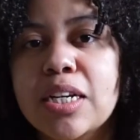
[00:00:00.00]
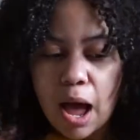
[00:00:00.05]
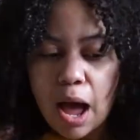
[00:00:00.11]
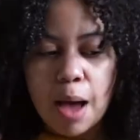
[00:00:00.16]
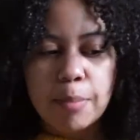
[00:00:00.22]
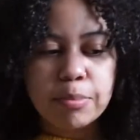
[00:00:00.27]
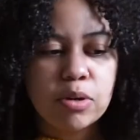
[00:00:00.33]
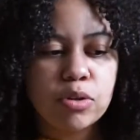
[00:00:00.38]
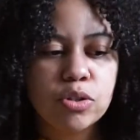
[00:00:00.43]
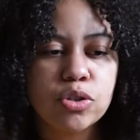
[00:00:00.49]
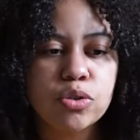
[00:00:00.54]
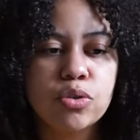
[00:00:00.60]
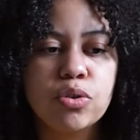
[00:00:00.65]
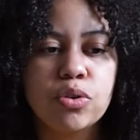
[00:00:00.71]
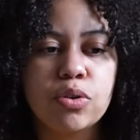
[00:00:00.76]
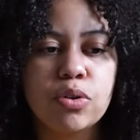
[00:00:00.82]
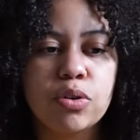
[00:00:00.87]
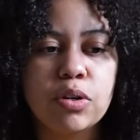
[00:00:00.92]
I'm not
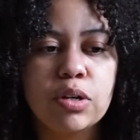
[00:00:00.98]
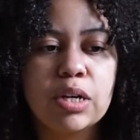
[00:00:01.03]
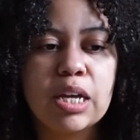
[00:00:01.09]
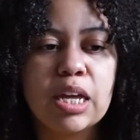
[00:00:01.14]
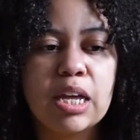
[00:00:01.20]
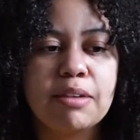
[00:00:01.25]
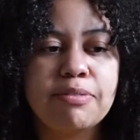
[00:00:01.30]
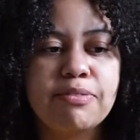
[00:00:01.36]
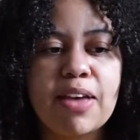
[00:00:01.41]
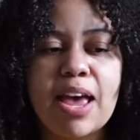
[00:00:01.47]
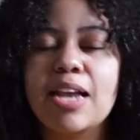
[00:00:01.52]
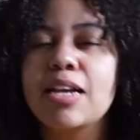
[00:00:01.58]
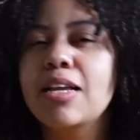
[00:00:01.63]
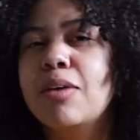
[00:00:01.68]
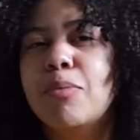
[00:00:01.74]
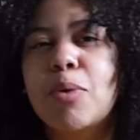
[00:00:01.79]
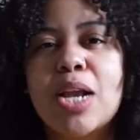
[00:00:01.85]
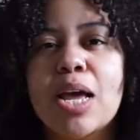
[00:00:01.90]
sure if
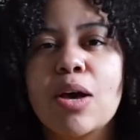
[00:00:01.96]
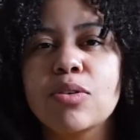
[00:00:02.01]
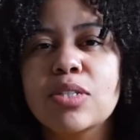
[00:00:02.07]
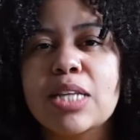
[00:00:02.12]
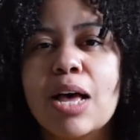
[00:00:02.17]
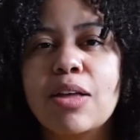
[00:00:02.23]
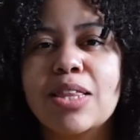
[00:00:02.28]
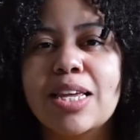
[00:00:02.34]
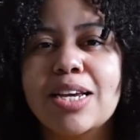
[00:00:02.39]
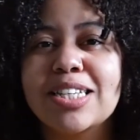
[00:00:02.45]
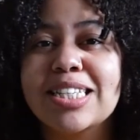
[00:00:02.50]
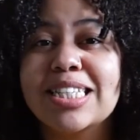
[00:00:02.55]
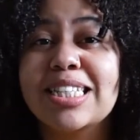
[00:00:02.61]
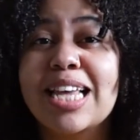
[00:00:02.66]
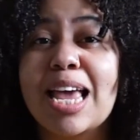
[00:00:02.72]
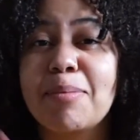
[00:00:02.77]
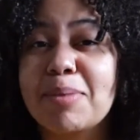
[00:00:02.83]
anyone else out there is the same,